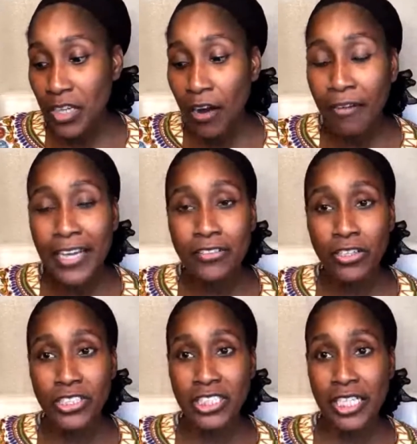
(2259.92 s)
All right.
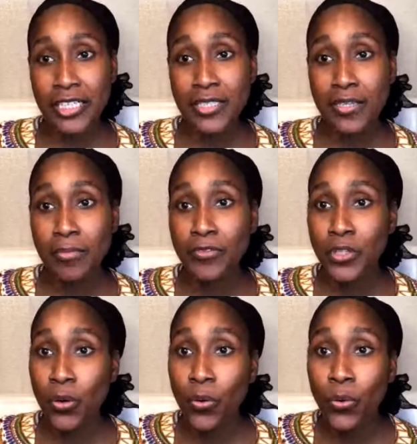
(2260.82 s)
Or share some of
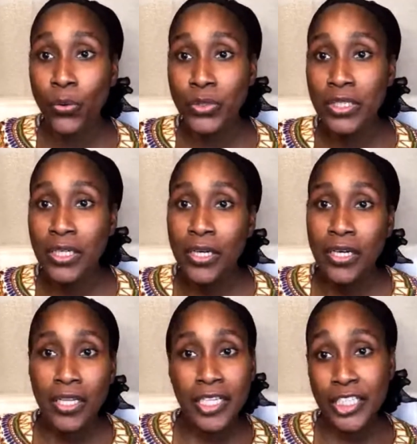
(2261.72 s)
your own
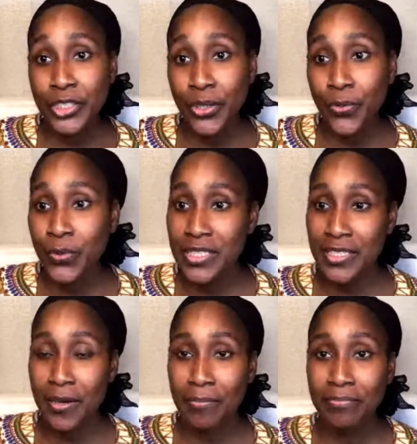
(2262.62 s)
liqueur
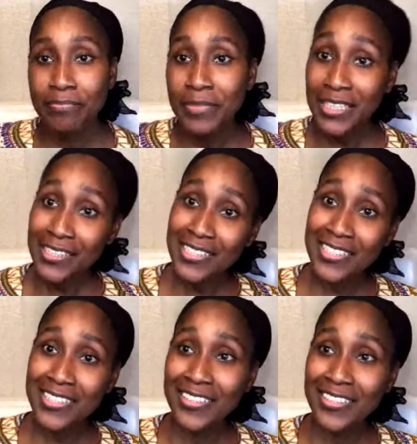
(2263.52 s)
wisdom. Peace.